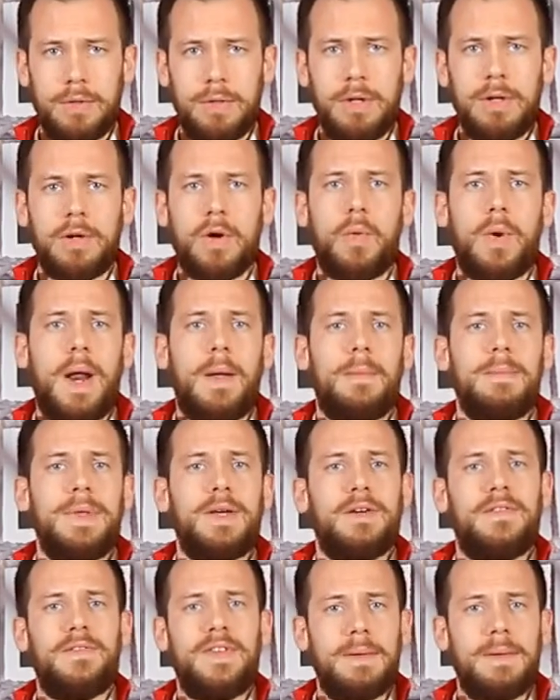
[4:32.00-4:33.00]
The second
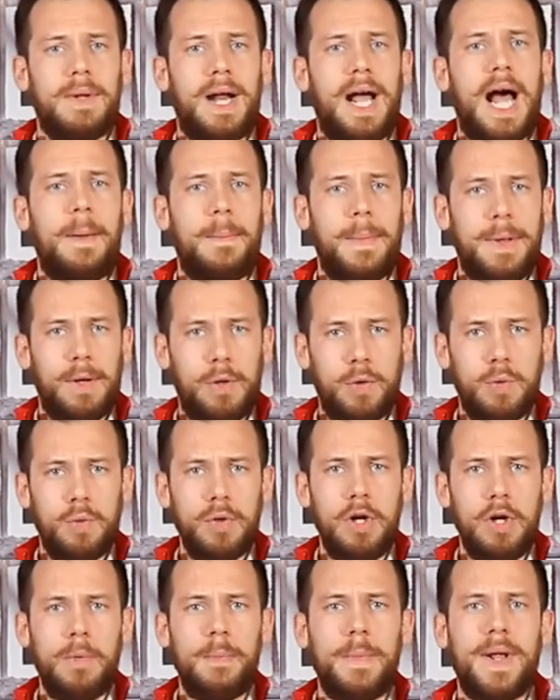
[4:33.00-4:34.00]
one with long hair
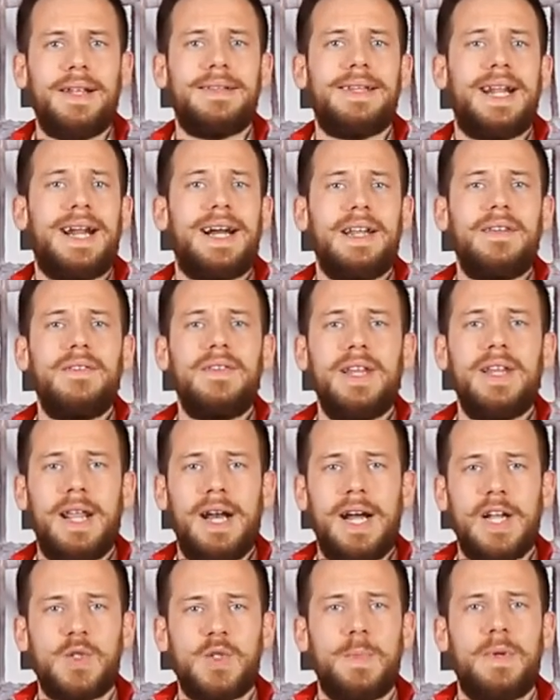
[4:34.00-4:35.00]
microfiber to finish
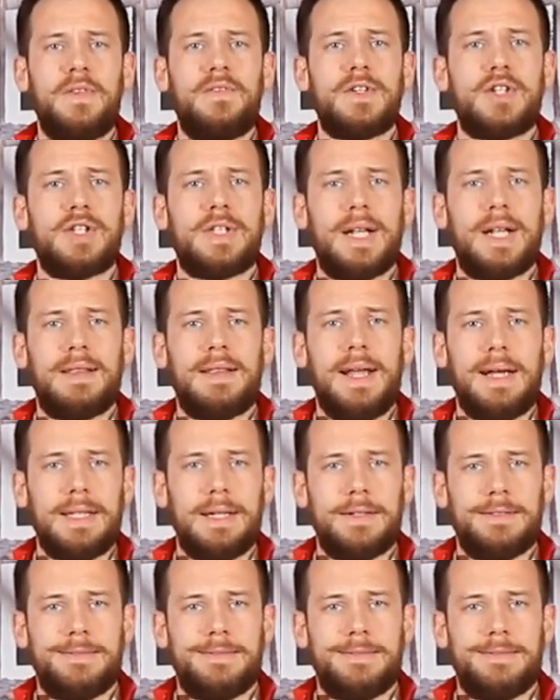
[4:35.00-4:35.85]
the treated surface.